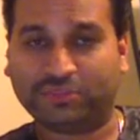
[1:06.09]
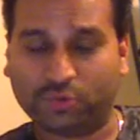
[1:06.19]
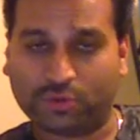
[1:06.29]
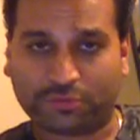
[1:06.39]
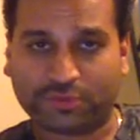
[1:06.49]

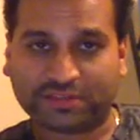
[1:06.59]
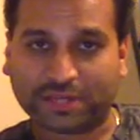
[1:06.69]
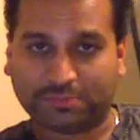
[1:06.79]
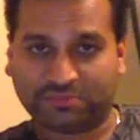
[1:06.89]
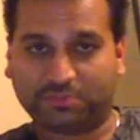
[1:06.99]
two or three
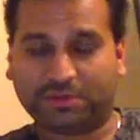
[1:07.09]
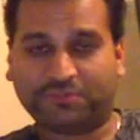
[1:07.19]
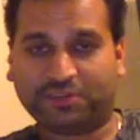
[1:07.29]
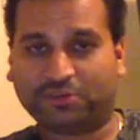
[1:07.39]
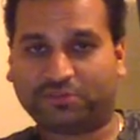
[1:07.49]
times in my
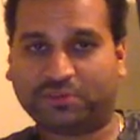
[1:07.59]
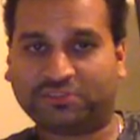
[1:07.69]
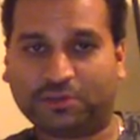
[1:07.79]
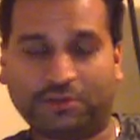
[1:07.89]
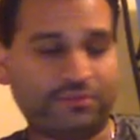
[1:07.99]
videos
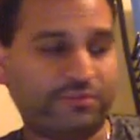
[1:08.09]
myself.